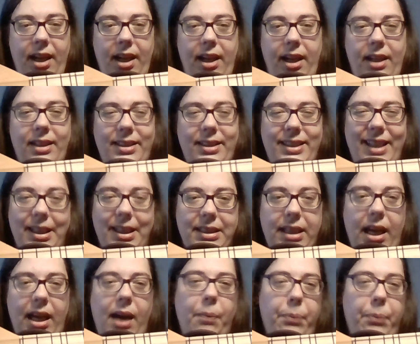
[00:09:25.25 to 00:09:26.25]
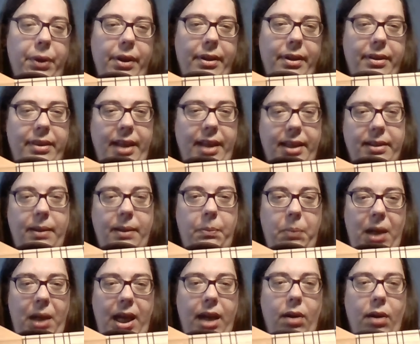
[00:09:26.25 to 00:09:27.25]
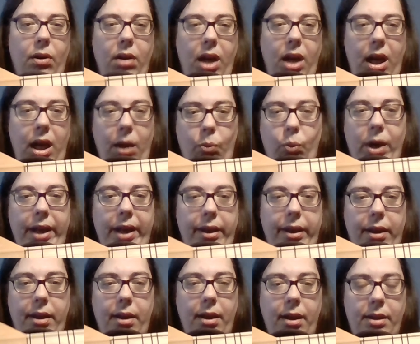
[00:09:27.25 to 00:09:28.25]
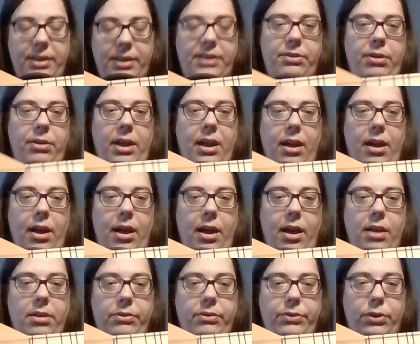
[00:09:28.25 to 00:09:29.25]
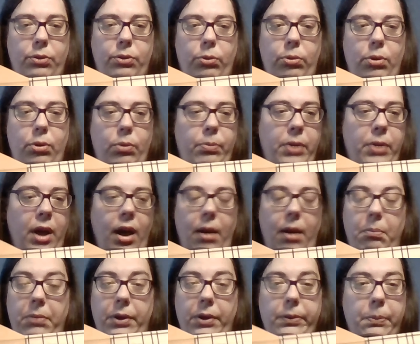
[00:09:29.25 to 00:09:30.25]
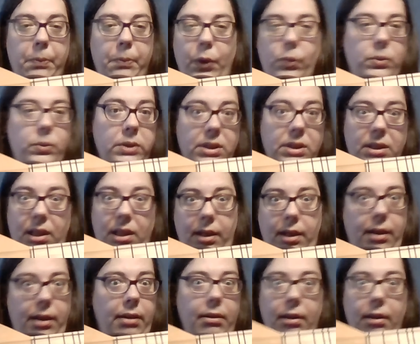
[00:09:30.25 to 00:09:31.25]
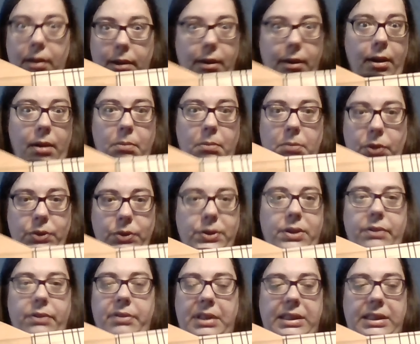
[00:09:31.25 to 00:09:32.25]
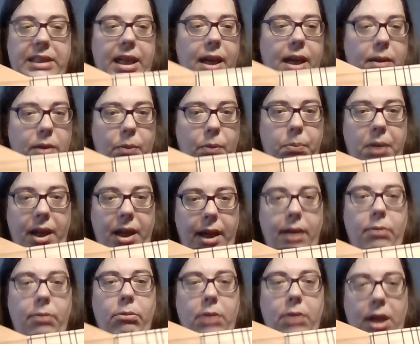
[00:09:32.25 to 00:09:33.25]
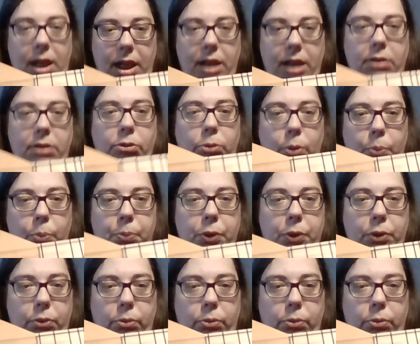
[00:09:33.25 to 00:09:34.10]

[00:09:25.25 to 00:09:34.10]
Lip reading: it does happen that I play only 1 string out of the group, but most of the time you play really group per